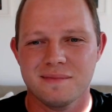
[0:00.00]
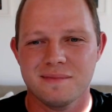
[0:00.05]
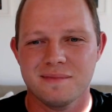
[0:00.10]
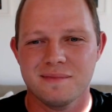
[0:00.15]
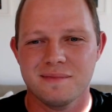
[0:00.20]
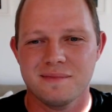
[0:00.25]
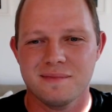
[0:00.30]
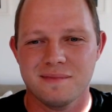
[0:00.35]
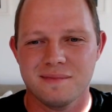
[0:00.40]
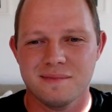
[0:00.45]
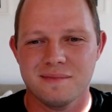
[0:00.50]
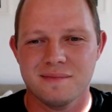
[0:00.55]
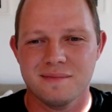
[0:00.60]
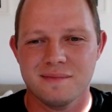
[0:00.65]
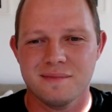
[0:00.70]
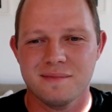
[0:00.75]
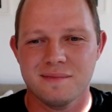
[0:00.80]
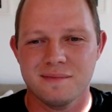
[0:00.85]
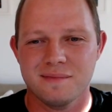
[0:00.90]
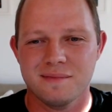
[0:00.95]

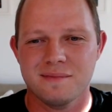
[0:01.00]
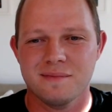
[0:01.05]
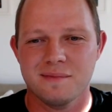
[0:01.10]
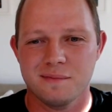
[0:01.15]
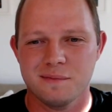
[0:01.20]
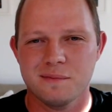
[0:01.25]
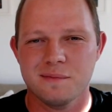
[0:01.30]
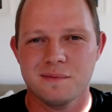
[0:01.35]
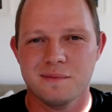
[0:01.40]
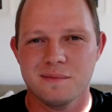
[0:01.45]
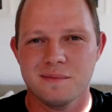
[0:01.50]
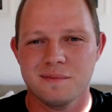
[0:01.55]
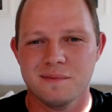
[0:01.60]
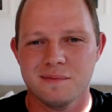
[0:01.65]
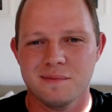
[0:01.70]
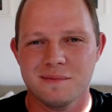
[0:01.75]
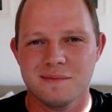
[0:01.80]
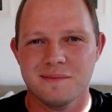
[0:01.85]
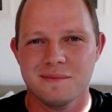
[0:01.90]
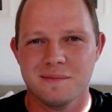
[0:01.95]

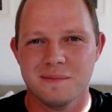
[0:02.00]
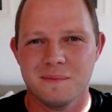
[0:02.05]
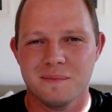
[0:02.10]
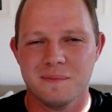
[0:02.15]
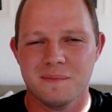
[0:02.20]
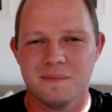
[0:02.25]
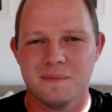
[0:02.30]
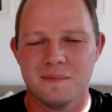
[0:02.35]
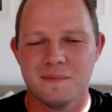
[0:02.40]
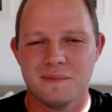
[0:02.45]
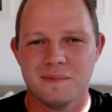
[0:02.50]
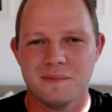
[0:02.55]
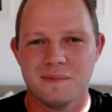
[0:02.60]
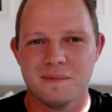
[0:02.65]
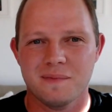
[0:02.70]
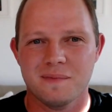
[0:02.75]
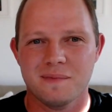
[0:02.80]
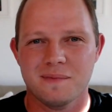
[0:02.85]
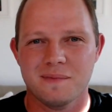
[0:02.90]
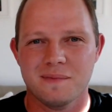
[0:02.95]

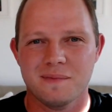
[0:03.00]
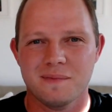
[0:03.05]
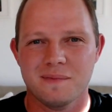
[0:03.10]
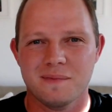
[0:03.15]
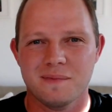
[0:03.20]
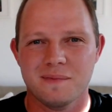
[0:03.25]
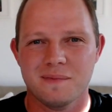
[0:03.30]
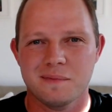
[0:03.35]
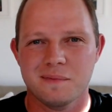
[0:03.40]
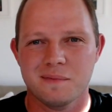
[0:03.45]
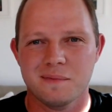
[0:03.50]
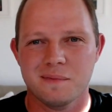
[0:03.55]
(silent)